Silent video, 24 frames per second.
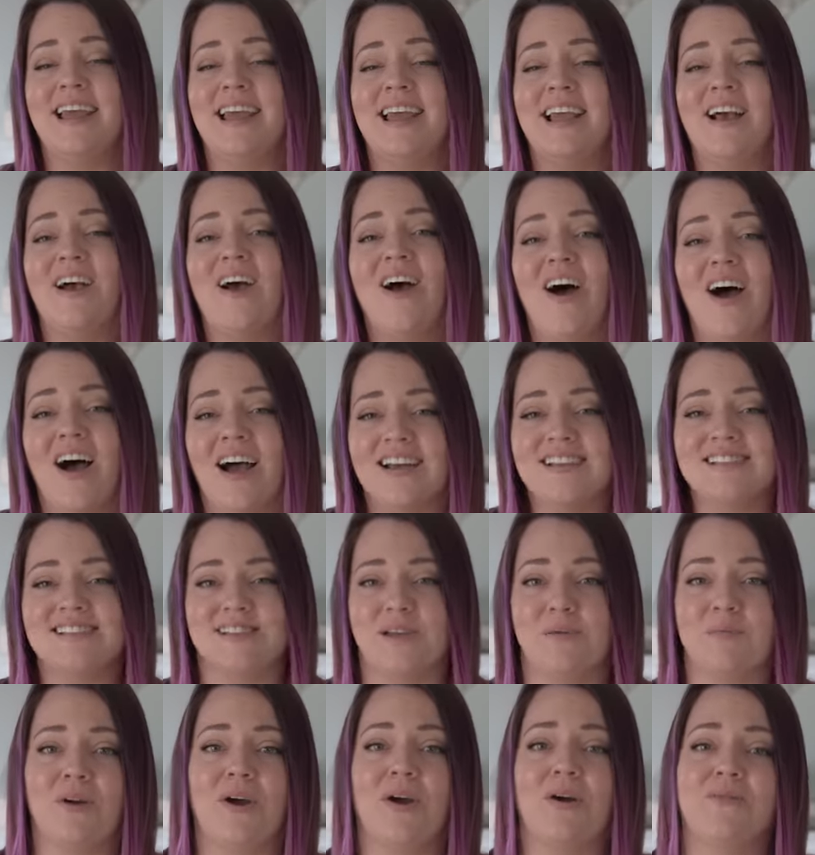a hot
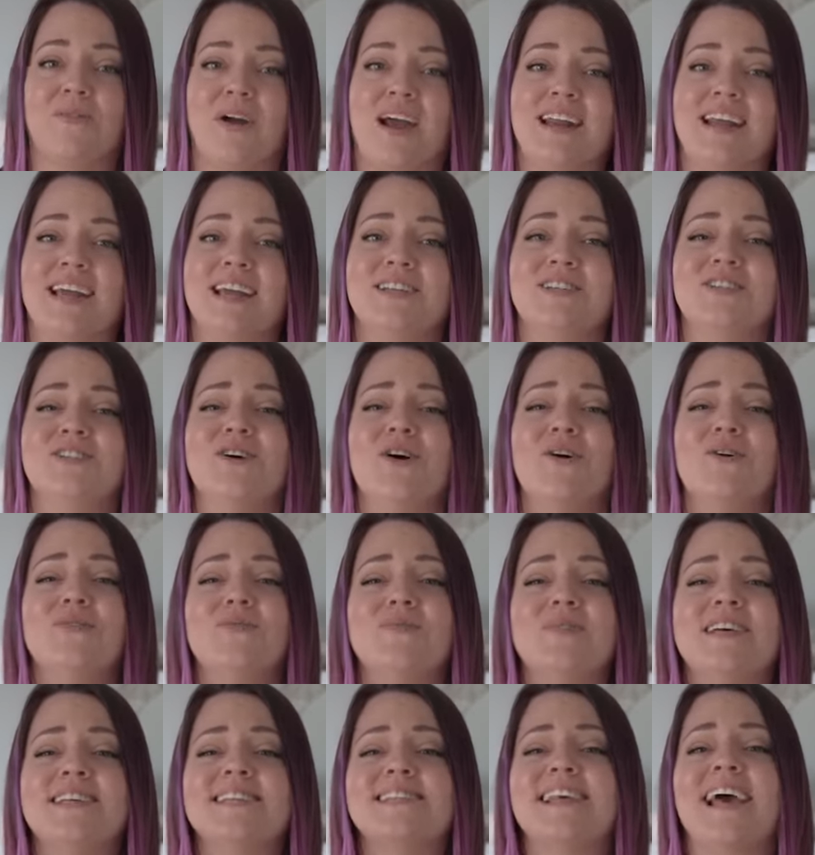summer already. Don't
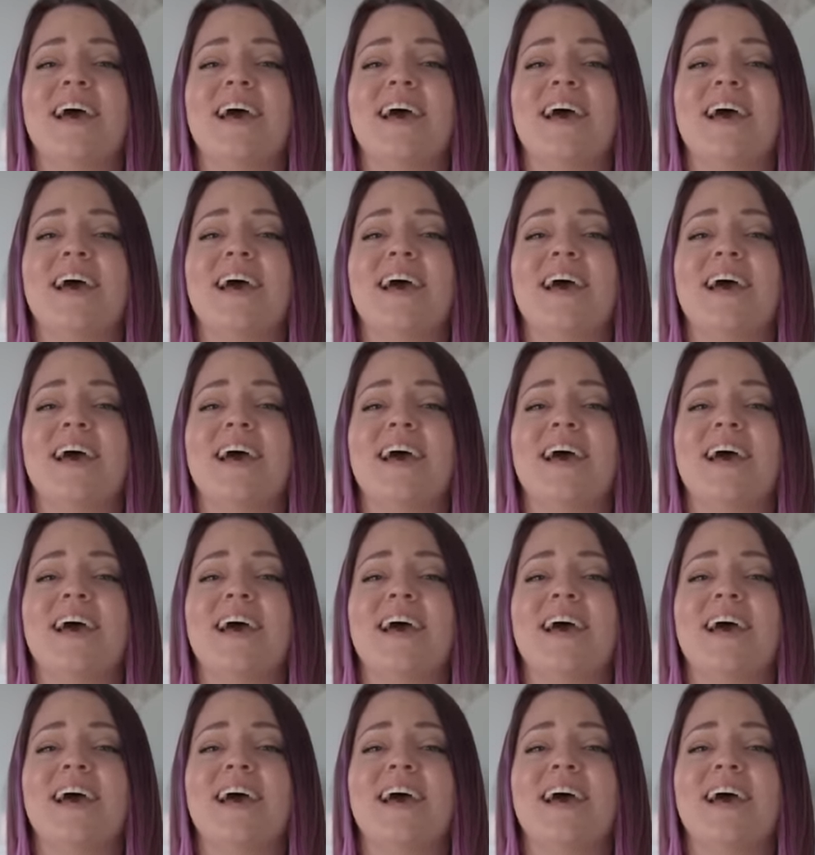miss